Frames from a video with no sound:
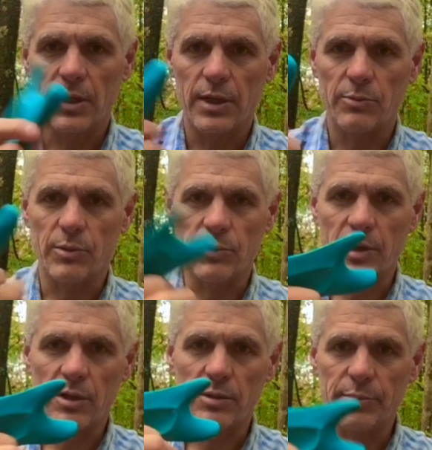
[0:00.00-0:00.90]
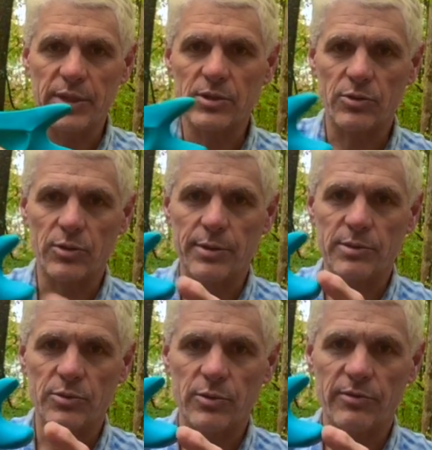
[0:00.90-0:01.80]
in what we call a pistol grip.
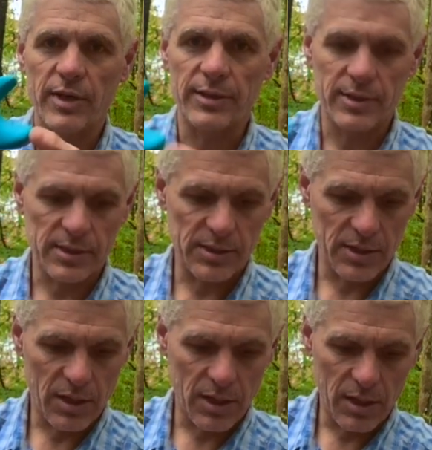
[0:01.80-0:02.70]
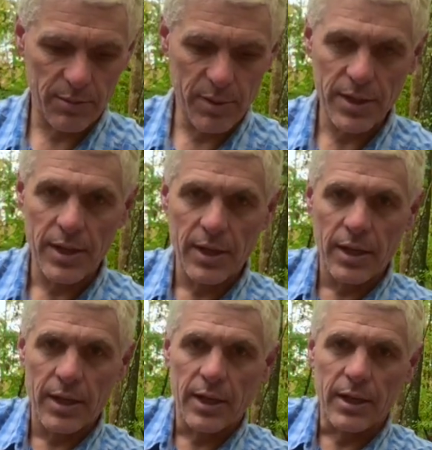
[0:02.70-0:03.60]
So we've got this knob,
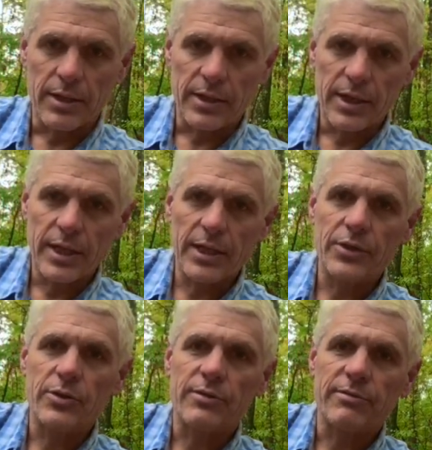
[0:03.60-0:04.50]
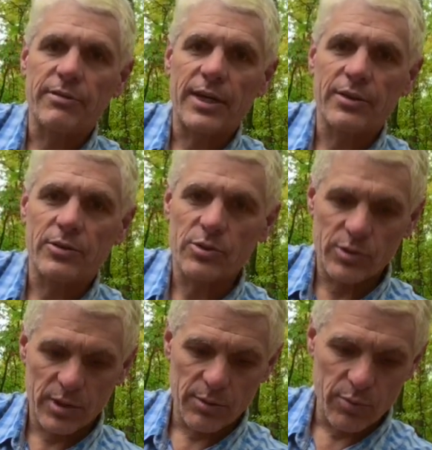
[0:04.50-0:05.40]
and then you can find those
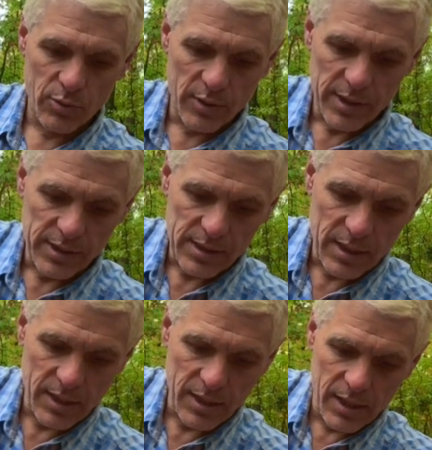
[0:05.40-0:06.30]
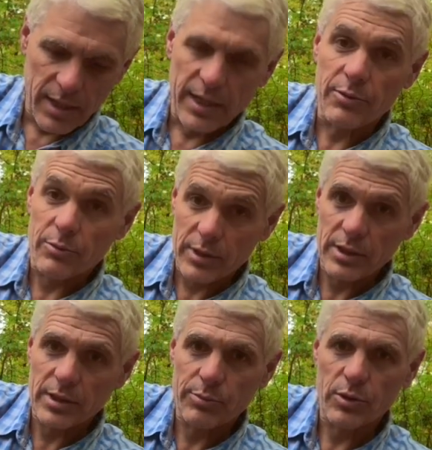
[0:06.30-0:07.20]
trigger points and
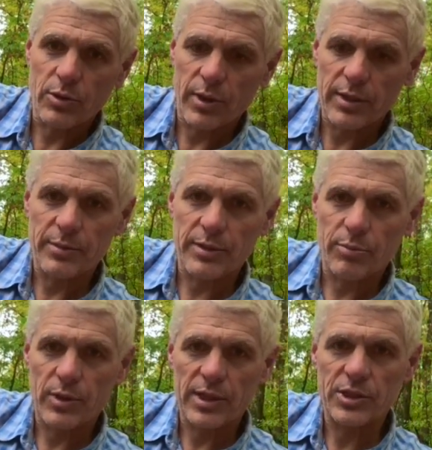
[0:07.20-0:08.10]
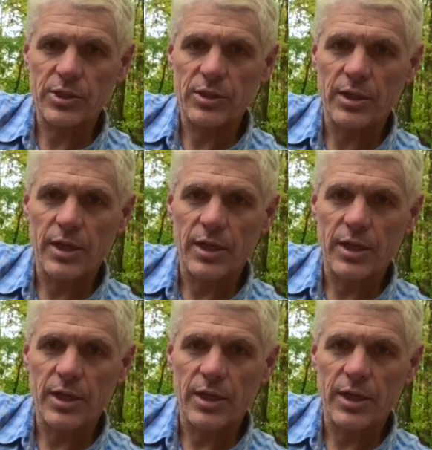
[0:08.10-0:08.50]
really put quite a bit of pressure,